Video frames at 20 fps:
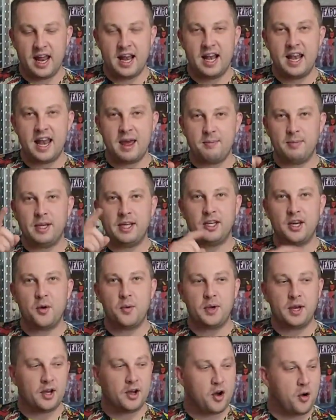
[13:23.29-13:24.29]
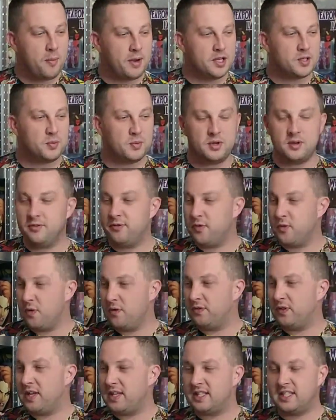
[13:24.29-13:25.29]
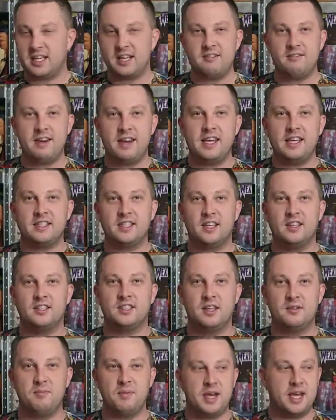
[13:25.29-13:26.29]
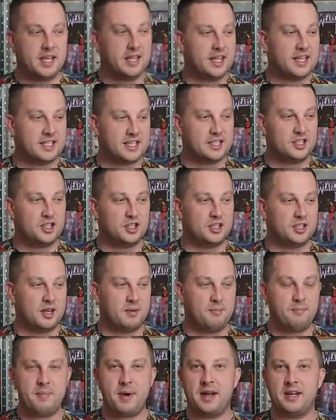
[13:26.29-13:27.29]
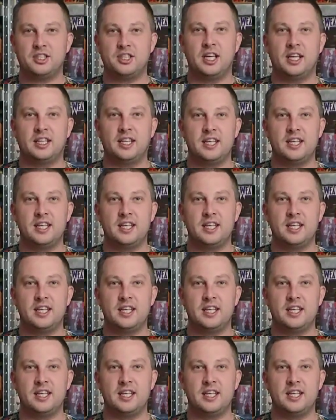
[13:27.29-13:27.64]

Let me know in the comments what you thought of this series because to me, this is just magic.